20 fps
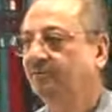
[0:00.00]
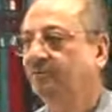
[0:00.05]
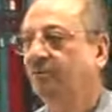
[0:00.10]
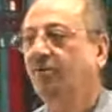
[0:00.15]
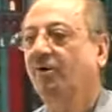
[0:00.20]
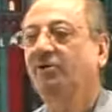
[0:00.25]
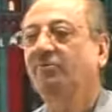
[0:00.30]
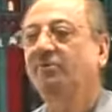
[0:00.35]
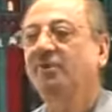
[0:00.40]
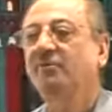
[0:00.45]

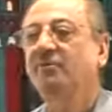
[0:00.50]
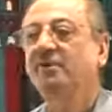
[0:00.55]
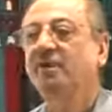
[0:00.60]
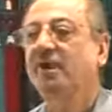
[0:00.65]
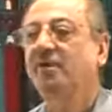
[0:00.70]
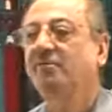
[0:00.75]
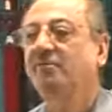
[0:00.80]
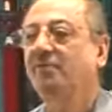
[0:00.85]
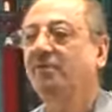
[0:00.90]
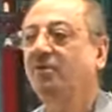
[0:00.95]
So what will
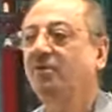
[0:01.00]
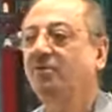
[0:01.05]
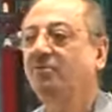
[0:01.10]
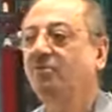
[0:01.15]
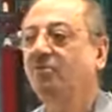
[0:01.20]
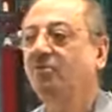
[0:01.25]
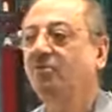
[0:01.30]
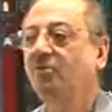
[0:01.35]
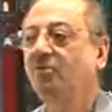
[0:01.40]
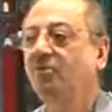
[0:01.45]
be after
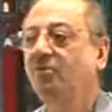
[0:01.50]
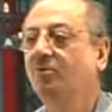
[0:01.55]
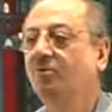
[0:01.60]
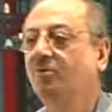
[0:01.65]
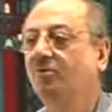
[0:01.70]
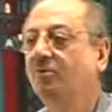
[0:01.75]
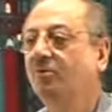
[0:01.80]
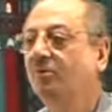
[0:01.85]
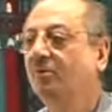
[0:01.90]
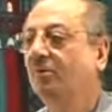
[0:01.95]
Zu?
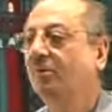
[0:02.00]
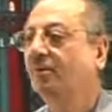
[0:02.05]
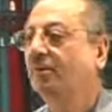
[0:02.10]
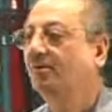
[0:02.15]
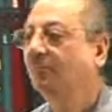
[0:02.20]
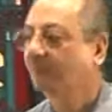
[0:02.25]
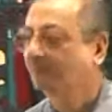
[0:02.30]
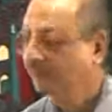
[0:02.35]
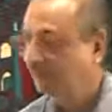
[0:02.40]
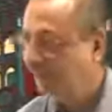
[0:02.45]

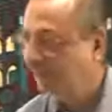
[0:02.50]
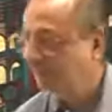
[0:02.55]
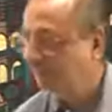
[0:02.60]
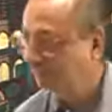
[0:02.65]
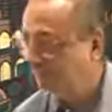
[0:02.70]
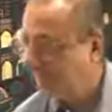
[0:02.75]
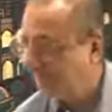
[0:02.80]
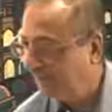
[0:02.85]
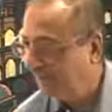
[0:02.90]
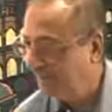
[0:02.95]

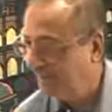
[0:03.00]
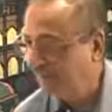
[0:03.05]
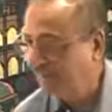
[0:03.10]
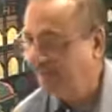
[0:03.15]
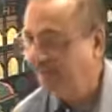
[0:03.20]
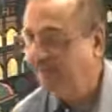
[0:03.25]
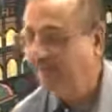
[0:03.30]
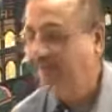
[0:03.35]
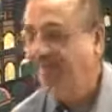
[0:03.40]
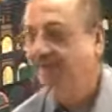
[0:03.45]
Mudaf
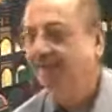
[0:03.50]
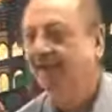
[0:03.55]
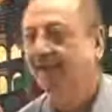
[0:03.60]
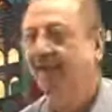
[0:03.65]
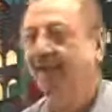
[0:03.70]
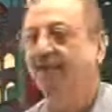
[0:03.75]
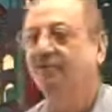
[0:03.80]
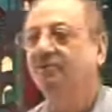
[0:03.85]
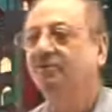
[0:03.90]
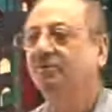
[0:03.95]
Ilahi.
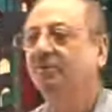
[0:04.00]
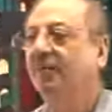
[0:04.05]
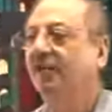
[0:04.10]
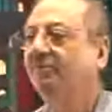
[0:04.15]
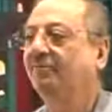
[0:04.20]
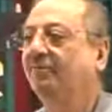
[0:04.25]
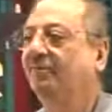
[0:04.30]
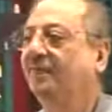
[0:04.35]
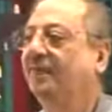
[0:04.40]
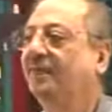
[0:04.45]
And
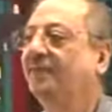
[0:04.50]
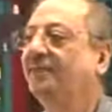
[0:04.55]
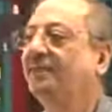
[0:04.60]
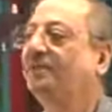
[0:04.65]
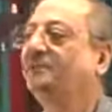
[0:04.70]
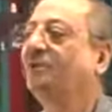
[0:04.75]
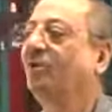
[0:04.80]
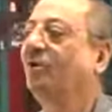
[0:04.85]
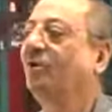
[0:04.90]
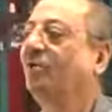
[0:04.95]
Mudaf
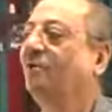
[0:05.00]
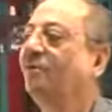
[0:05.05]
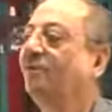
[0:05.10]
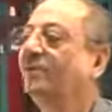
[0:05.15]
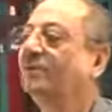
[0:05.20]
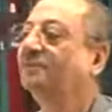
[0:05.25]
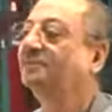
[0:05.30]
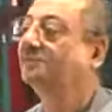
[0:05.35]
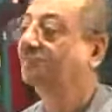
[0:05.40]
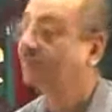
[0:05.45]
Ilahi is
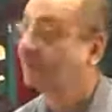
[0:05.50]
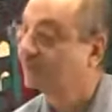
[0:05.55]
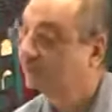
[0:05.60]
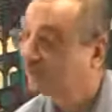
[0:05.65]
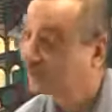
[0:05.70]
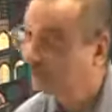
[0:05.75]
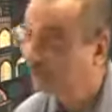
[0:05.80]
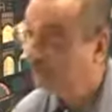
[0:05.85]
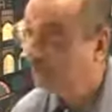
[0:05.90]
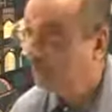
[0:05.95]
always
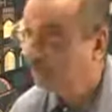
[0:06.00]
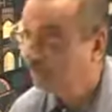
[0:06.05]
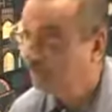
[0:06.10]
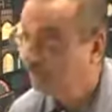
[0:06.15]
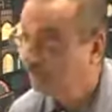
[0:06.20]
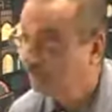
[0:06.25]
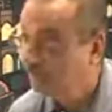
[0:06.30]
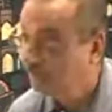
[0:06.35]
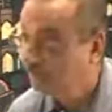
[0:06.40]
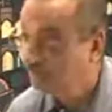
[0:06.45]

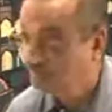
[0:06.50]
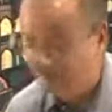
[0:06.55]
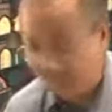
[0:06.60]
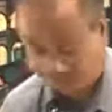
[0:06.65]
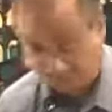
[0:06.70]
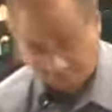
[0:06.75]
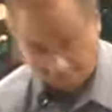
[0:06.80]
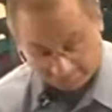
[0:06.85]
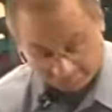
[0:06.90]
Majroor.